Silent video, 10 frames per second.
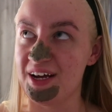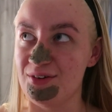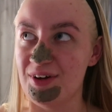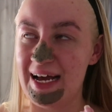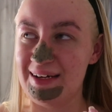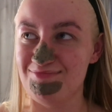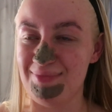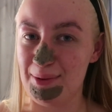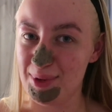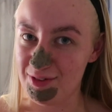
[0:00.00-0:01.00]
uh,
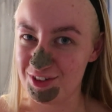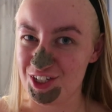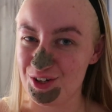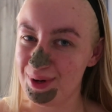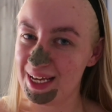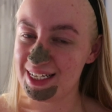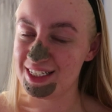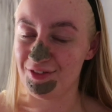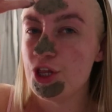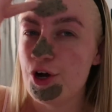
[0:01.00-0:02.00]
maybe every two
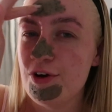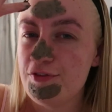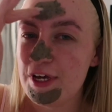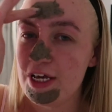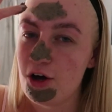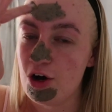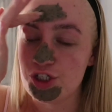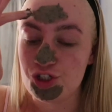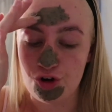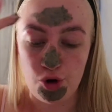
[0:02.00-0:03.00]
weeks. The only thing I
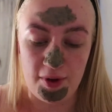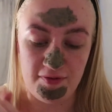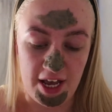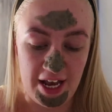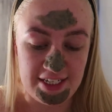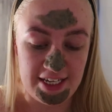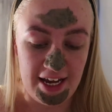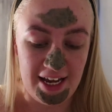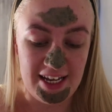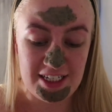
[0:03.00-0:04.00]
struggle with it is
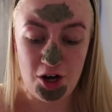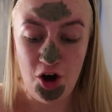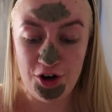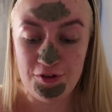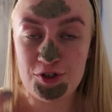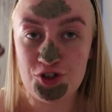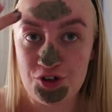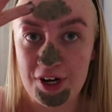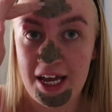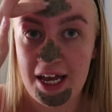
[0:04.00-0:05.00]
that it is kind of
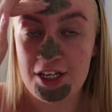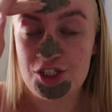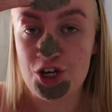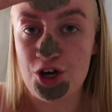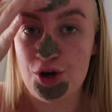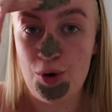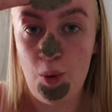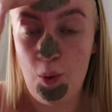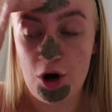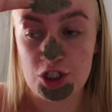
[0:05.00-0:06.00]
tricky to
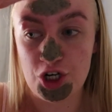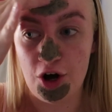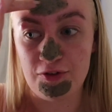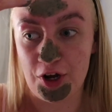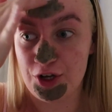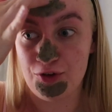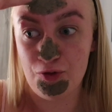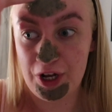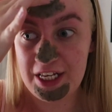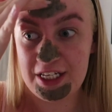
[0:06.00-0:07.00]
wash off, like you
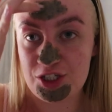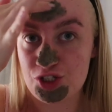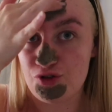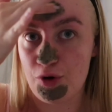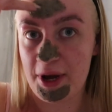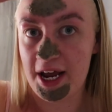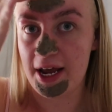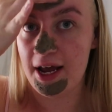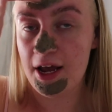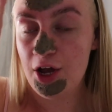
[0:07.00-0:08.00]
really need to scrub at
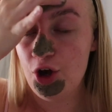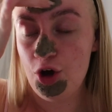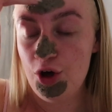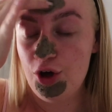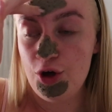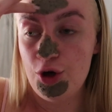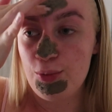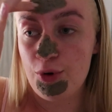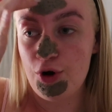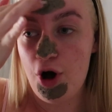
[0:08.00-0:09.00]
it.
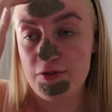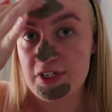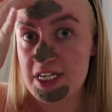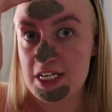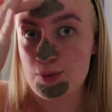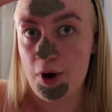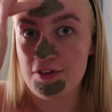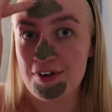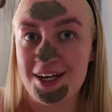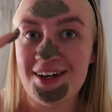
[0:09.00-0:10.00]
But obviously it's
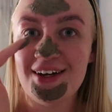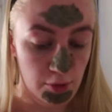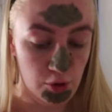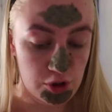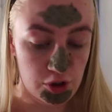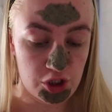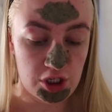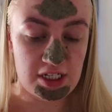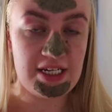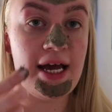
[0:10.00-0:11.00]
worth it. I'm also just
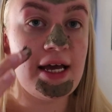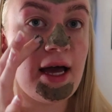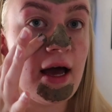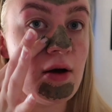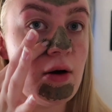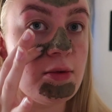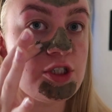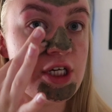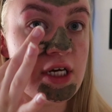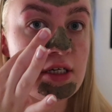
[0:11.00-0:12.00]
going to take it out on my
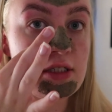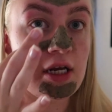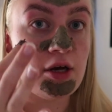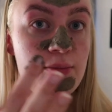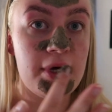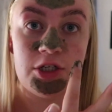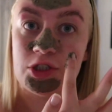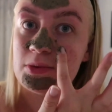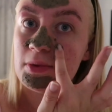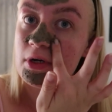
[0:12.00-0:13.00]
cheeks a little bit
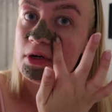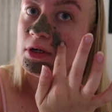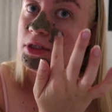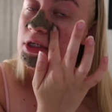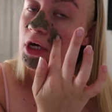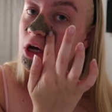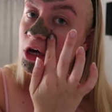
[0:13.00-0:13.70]
just because